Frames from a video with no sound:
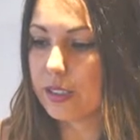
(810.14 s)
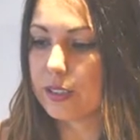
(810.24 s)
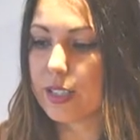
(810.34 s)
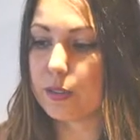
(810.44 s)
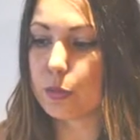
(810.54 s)

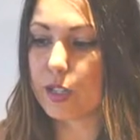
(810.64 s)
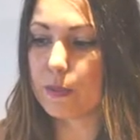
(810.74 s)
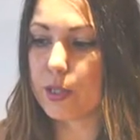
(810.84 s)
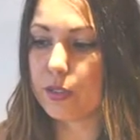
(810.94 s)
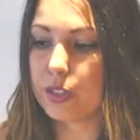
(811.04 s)
that were
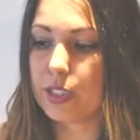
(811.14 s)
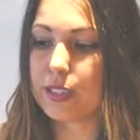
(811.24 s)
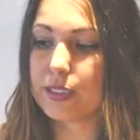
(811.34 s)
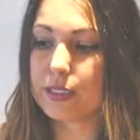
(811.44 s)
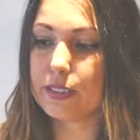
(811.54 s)
abundant in
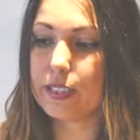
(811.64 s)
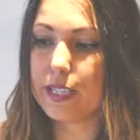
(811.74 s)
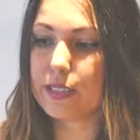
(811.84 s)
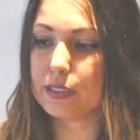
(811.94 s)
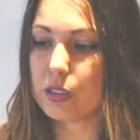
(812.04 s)
this
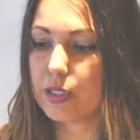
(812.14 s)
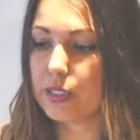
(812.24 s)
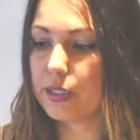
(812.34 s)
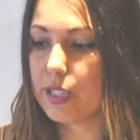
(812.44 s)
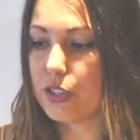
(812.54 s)
DS
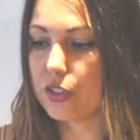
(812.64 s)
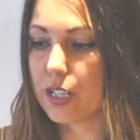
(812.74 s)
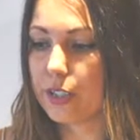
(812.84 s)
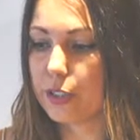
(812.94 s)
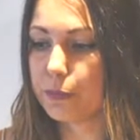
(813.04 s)
uh,
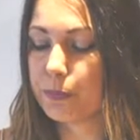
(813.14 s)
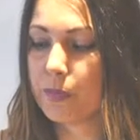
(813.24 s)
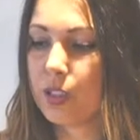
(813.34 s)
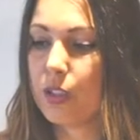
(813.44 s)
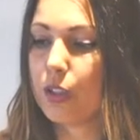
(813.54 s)
layer.
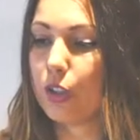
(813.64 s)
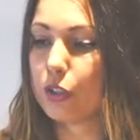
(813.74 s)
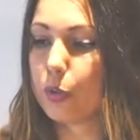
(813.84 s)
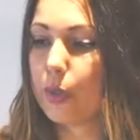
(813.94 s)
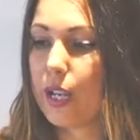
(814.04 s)

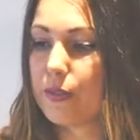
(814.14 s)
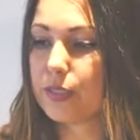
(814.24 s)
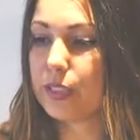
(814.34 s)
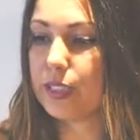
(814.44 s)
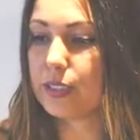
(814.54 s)
Also we have
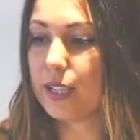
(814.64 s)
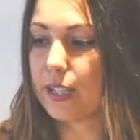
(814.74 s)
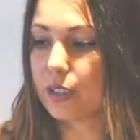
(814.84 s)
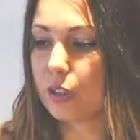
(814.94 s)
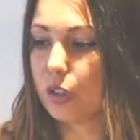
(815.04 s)

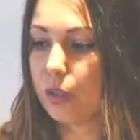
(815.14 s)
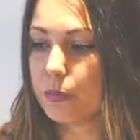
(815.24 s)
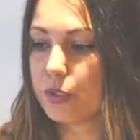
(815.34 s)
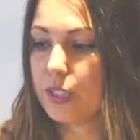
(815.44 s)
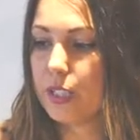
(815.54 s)
silicide
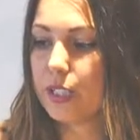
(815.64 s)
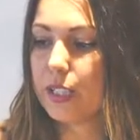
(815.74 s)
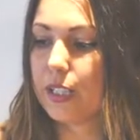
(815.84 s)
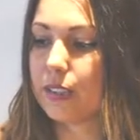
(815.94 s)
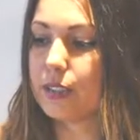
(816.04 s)
combs
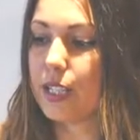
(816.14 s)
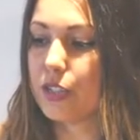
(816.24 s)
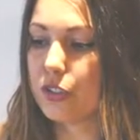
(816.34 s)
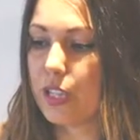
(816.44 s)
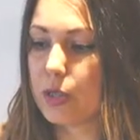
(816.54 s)
in
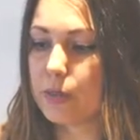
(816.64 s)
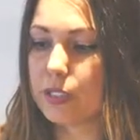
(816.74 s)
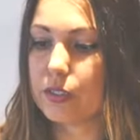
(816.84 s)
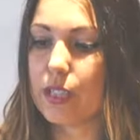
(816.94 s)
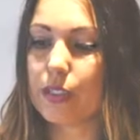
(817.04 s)
Zinj
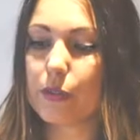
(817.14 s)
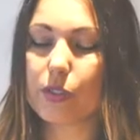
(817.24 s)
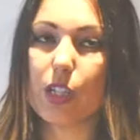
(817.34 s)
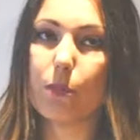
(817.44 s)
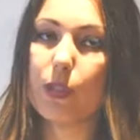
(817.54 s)
sediments that
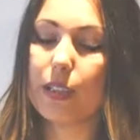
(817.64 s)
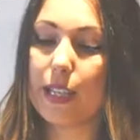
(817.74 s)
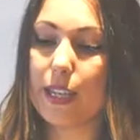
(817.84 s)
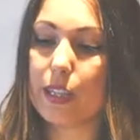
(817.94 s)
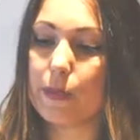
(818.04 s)
resemble
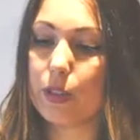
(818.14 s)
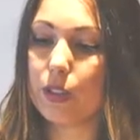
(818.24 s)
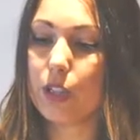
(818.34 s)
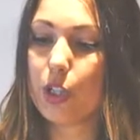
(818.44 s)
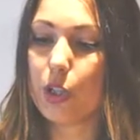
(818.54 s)
the
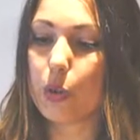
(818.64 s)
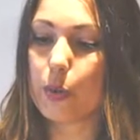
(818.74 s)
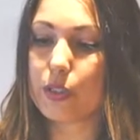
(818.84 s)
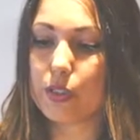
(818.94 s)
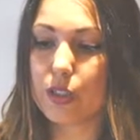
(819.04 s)
edible
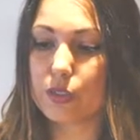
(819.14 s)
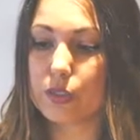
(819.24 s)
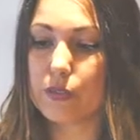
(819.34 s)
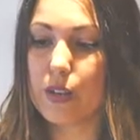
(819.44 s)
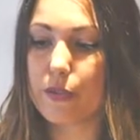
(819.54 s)

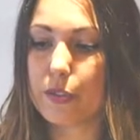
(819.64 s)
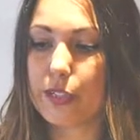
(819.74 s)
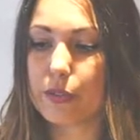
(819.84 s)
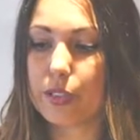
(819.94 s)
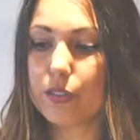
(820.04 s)
USOs of
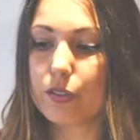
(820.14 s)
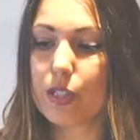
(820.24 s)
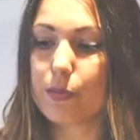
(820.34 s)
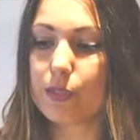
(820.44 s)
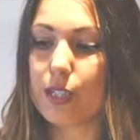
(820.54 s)
African
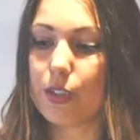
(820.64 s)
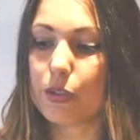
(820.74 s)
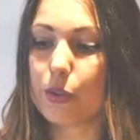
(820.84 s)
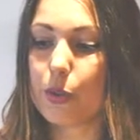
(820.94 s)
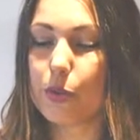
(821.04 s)
cryptogams that
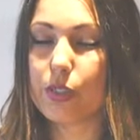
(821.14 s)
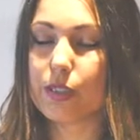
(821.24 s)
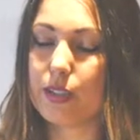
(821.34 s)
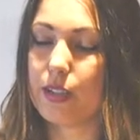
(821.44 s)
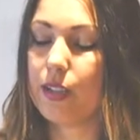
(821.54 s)
also
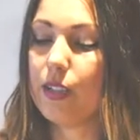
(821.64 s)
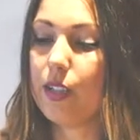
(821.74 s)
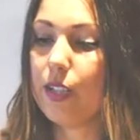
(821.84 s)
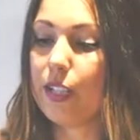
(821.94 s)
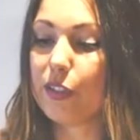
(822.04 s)
uses a uh,
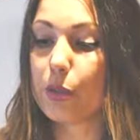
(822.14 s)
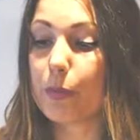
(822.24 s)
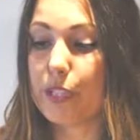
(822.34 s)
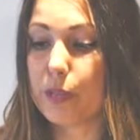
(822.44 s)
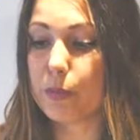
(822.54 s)

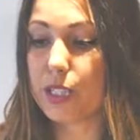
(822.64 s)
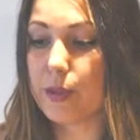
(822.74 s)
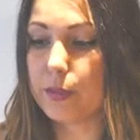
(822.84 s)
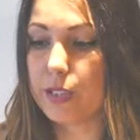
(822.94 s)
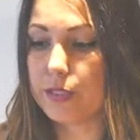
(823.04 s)
intermediate
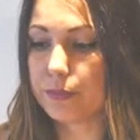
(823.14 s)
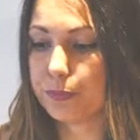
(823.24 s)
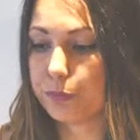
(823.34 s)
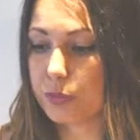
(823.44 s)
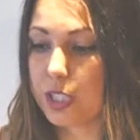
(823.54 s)
metabolism
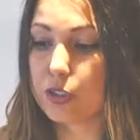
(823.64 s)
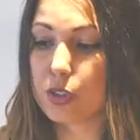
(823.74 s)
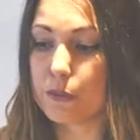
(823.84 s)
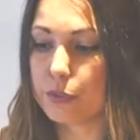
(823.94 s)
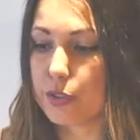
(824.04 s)
like
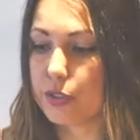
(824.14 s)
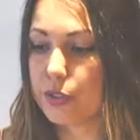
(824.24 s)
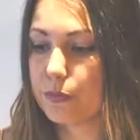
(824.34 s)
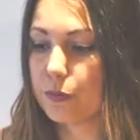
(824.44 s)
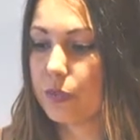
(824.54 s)
some ferns.